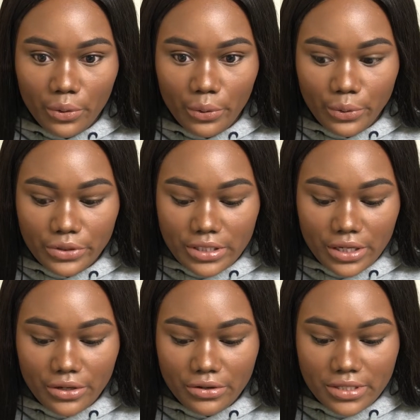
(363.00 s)
or
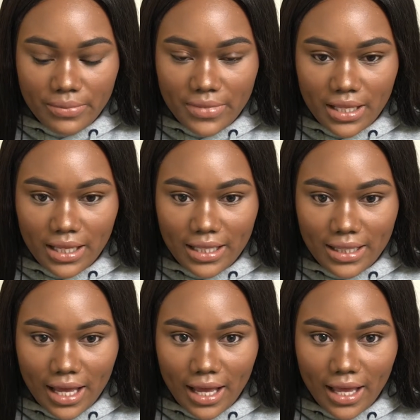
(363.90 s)
Ulta or something like
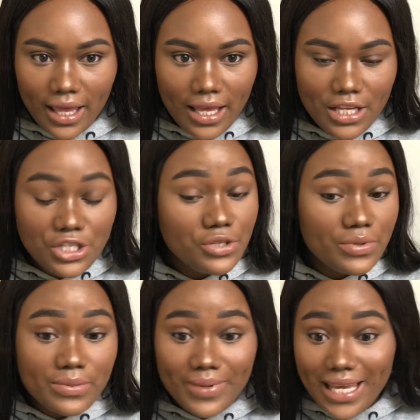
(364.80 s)
that, and she
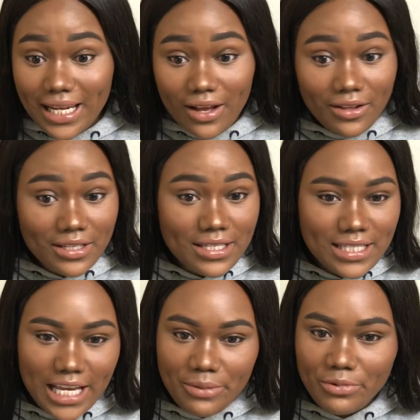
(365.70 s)
was getting all these
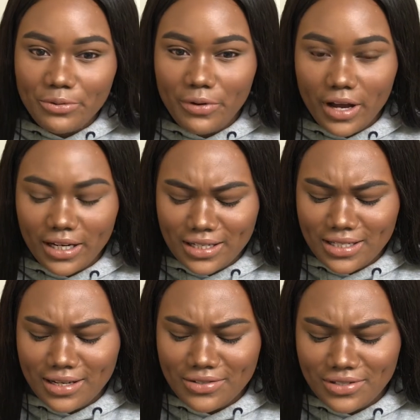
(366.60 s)
sample products,
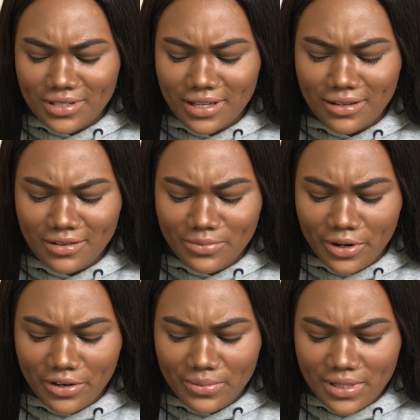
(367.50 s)
and I was just like, oh,
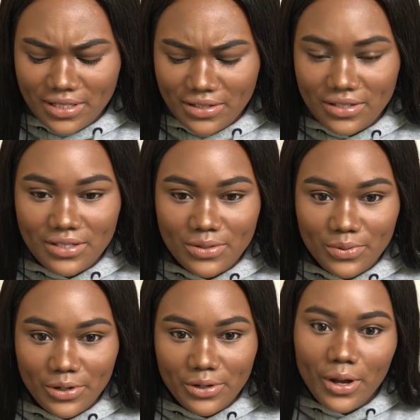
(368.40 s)
Mario Badescu, this is
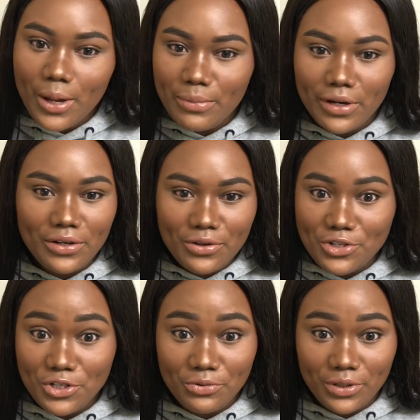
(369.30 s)
weird. But I know
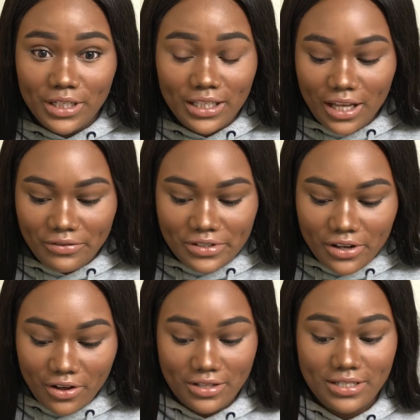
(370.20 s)
she really loved it
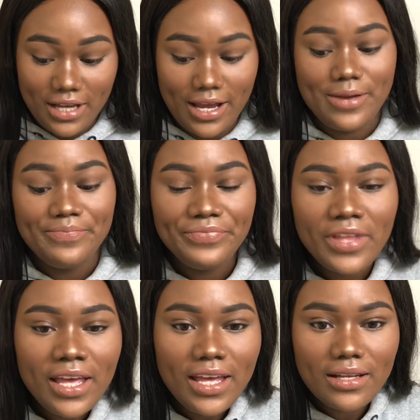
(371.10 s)
all the time.
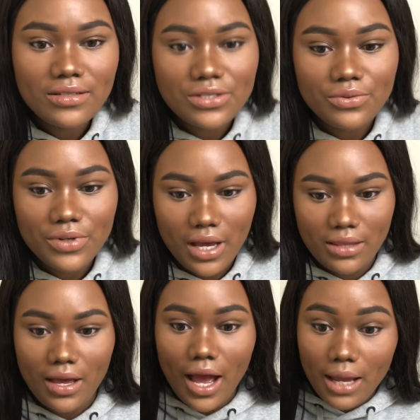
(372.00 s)
And so now
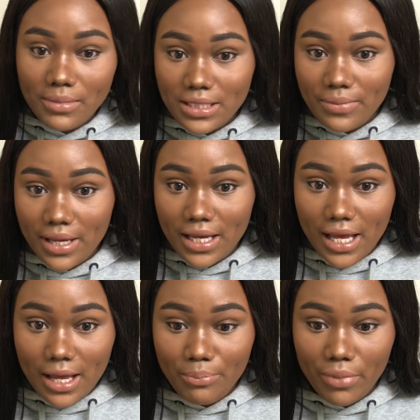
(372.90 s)
that I'm into
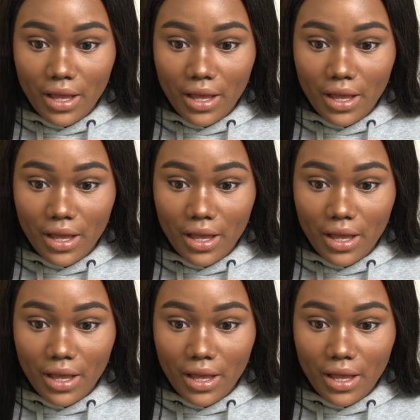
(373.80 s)
makeup,